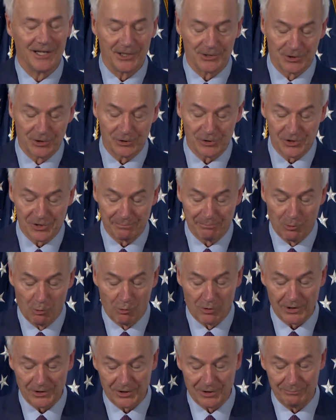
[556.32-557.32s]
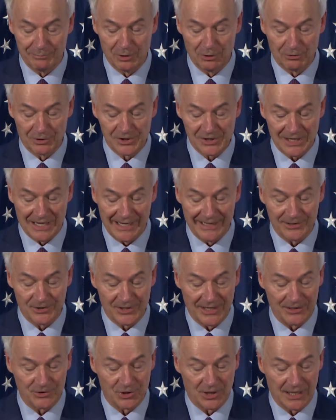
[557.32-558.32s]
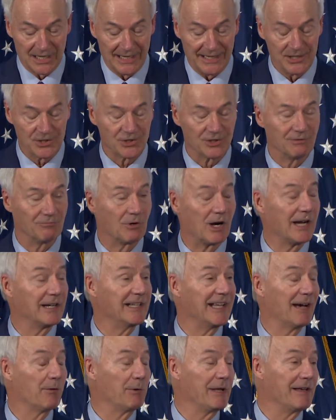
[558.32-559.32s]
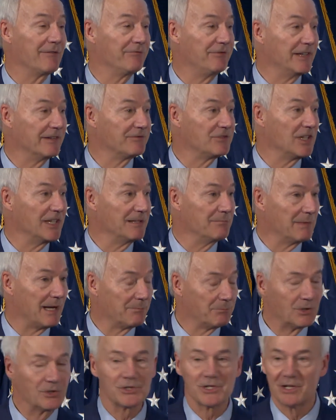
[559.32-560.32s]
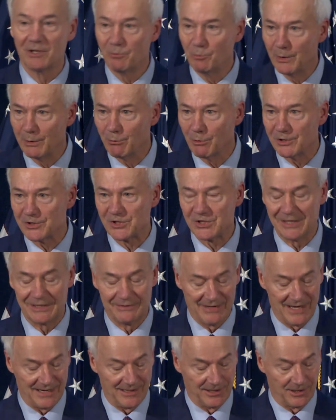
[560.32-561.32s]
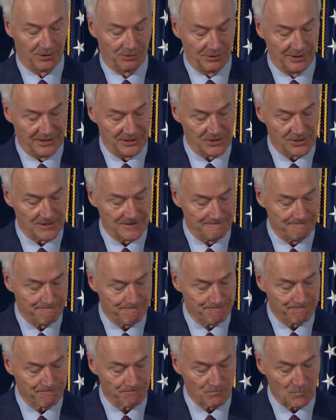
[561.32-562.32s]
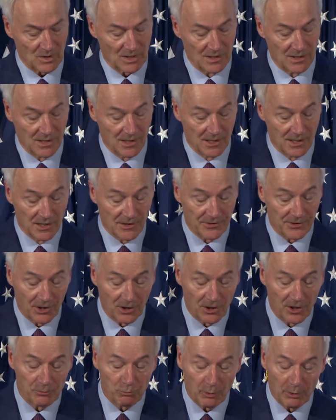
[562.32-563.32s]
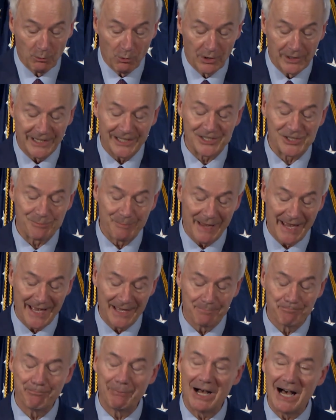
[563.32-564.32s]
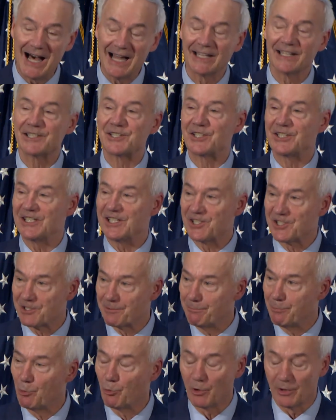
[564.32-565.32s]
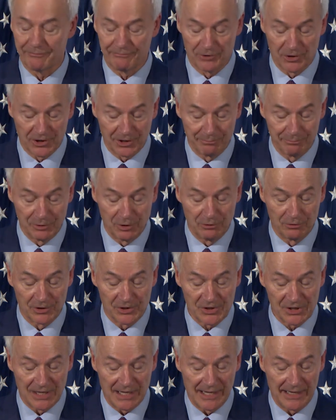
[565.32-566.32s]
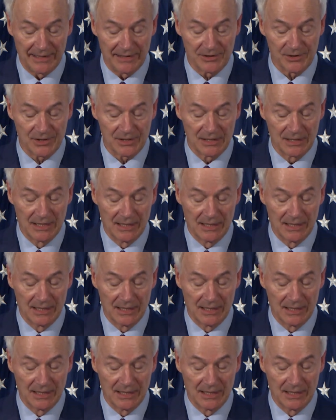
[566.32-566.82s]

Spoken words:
to support computer science education. Right now we have 15 members. We want to see that increased. Third, we want to expand policy support for computer science.